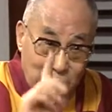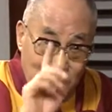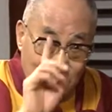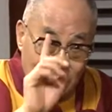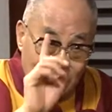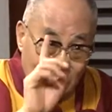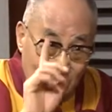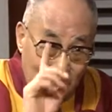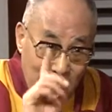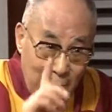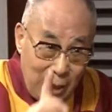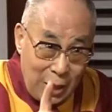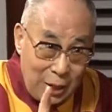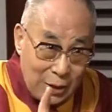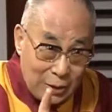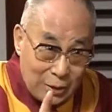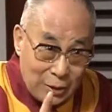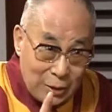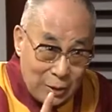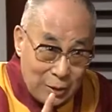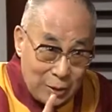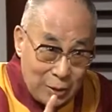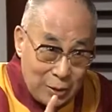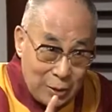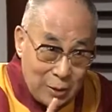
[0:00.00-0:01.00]
of had
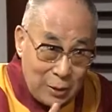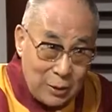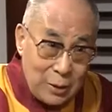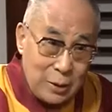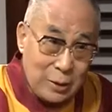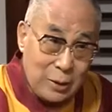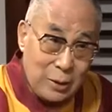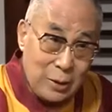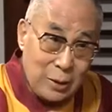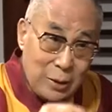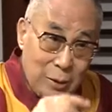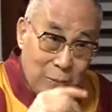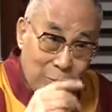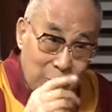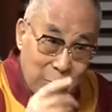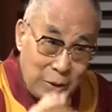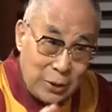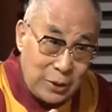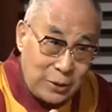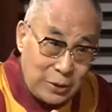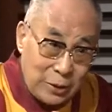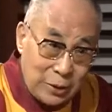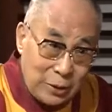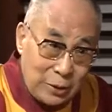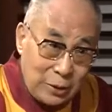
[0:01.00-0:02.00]

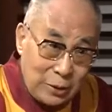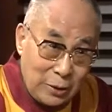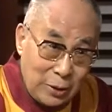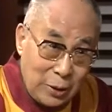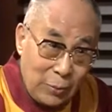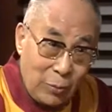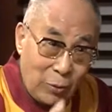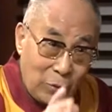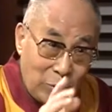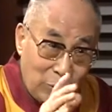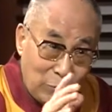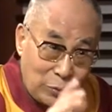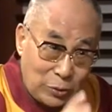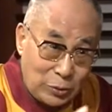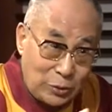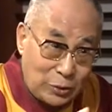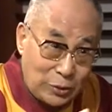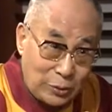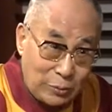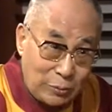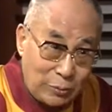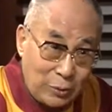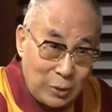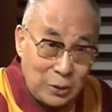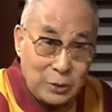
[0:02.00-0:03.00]
praising about
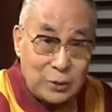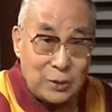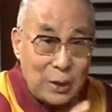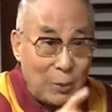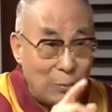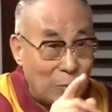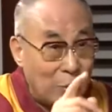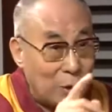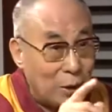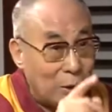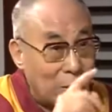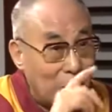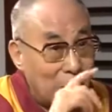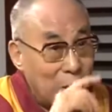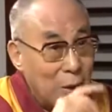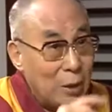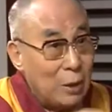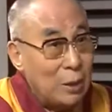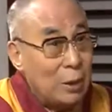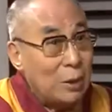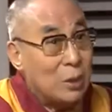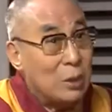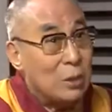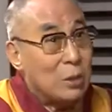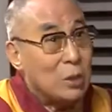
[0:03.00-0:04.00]
Buddhism is something
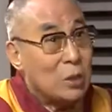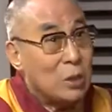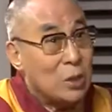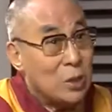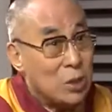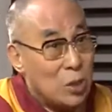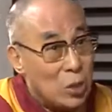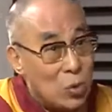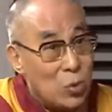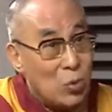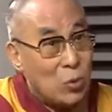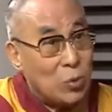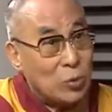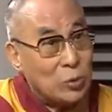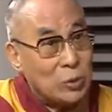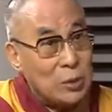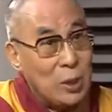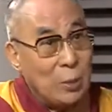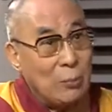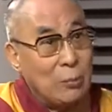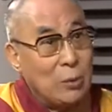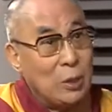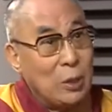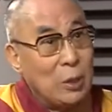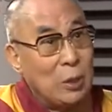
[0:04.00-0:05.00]
new,
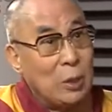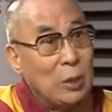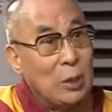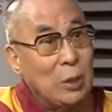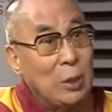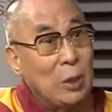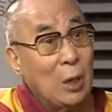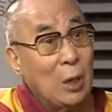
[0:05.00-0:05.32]
something